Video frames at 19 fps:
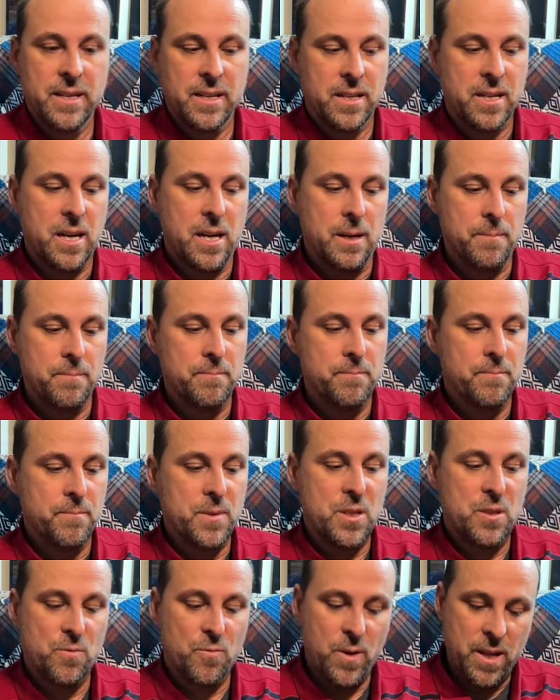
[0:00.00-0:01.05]

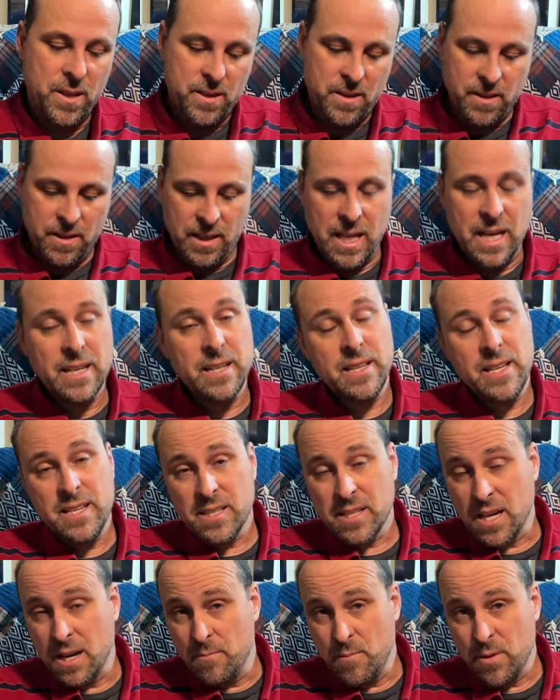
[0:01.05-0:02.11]
comes with, a lot of these
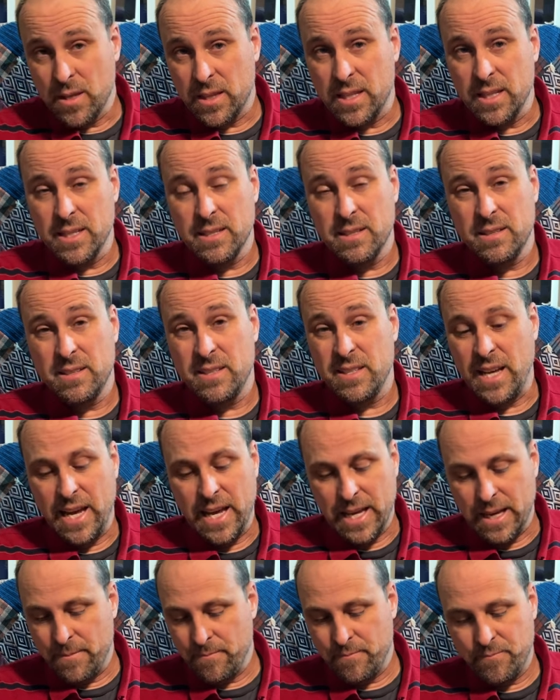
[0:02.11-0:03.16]
come with the
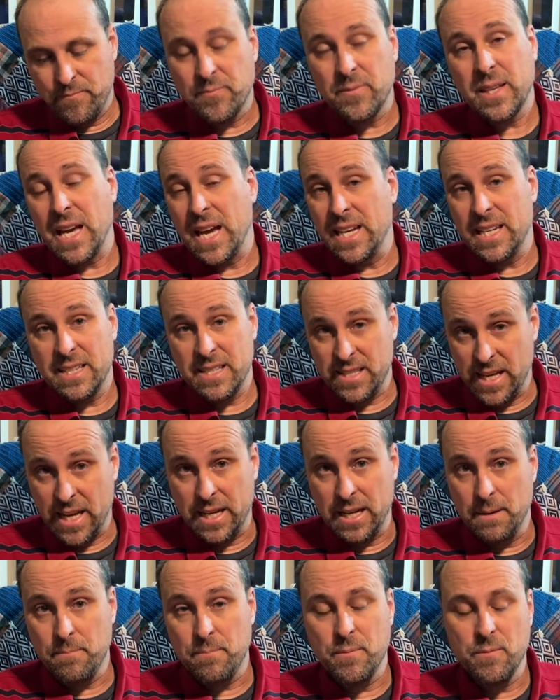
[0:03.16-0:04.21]
same kind of
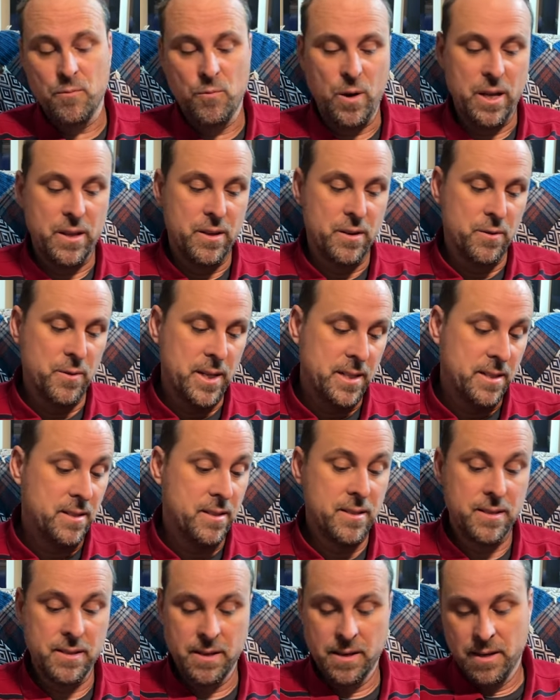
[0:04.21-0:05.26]
setup, whether
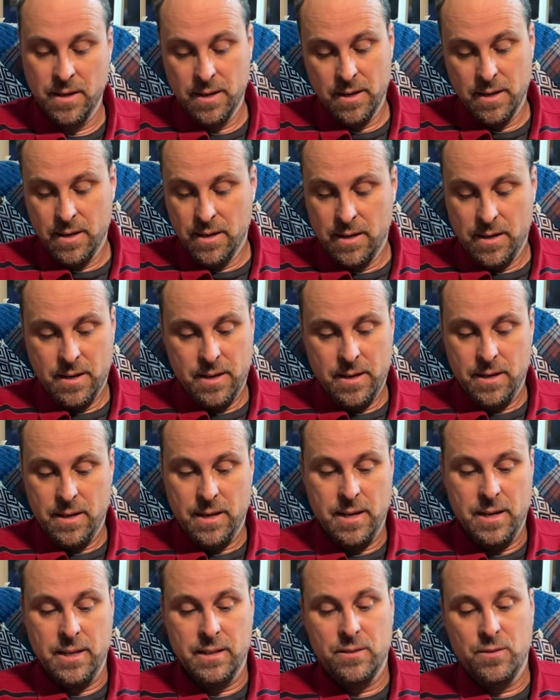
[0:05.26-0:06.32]
it's
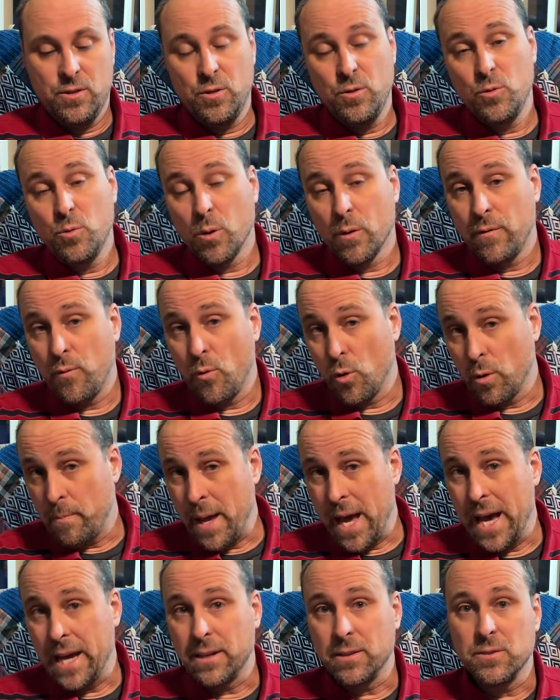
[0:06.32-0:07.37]
two or four
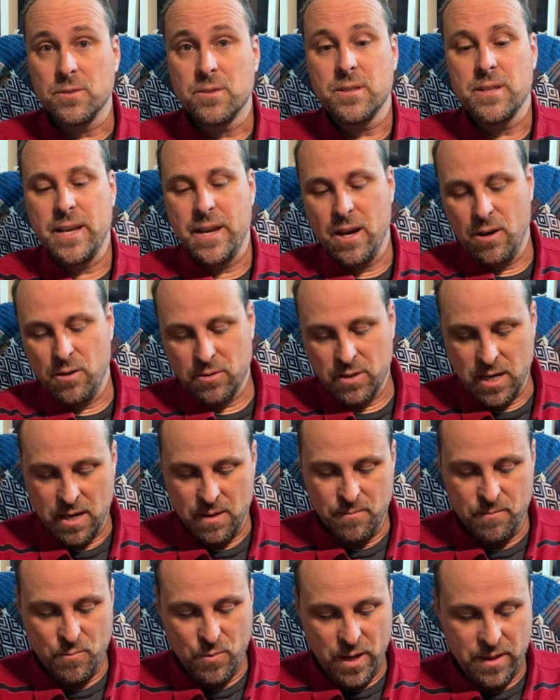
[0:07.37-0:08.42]
paddles, they all
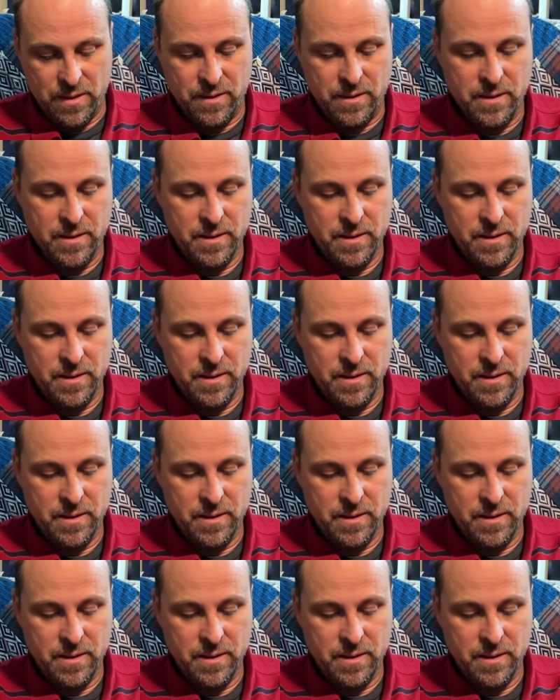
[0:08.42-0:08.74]
come with